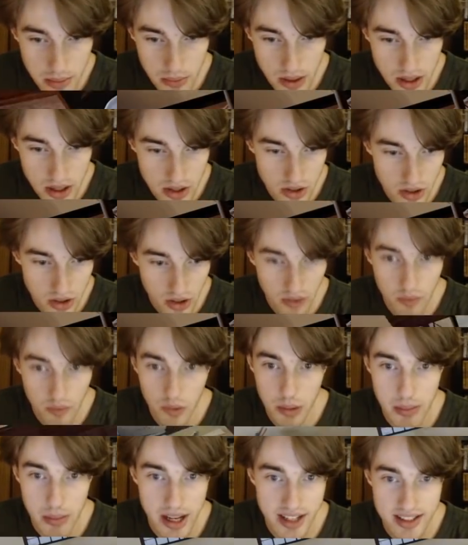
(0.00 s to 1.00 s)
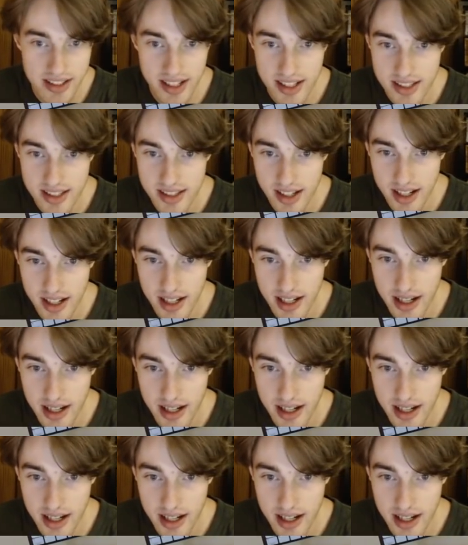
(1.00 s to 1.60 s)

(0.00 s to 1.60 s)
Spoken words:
Reunion would make sense.